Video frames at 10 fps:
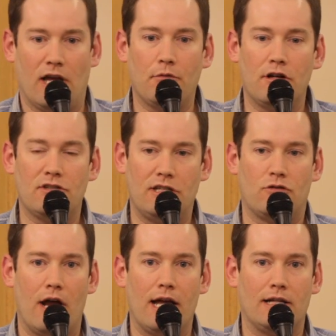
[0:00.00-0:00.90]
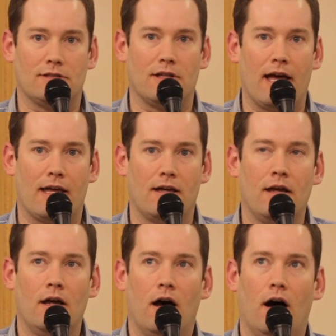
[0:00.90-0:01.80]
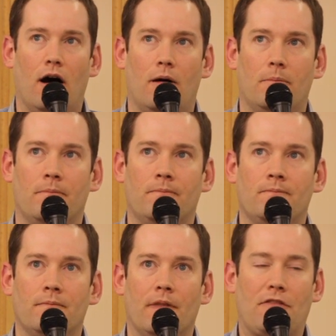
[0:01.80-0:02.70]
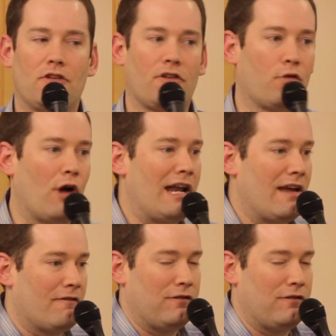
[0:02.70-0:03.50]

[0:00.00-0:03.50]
I wanted to see dragons like there's a variety of